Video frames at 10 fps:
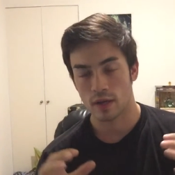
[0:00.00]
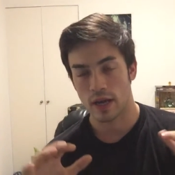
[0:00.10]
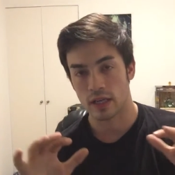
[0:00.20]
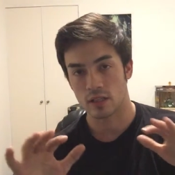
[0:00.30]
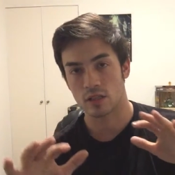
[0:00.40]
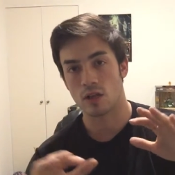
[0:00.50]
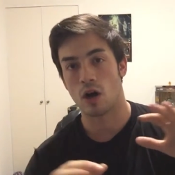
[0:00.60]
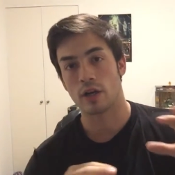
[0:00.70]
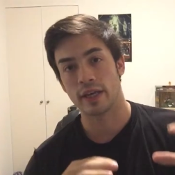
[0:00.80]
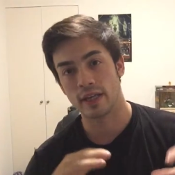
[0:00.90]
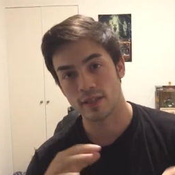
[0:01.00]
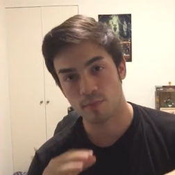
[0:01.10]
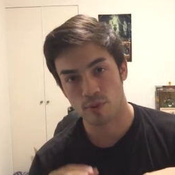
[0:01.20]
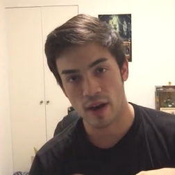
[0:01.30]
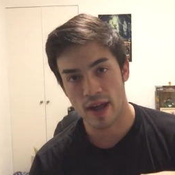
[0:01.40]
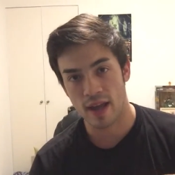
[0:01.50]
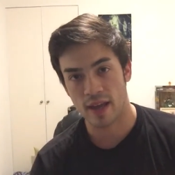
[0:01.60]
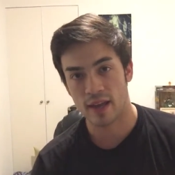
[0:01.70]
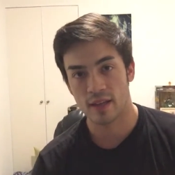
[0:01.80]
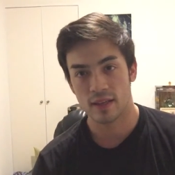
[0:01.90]
kind of stalking its
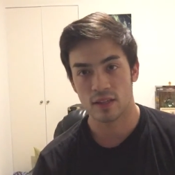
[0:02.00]
prey,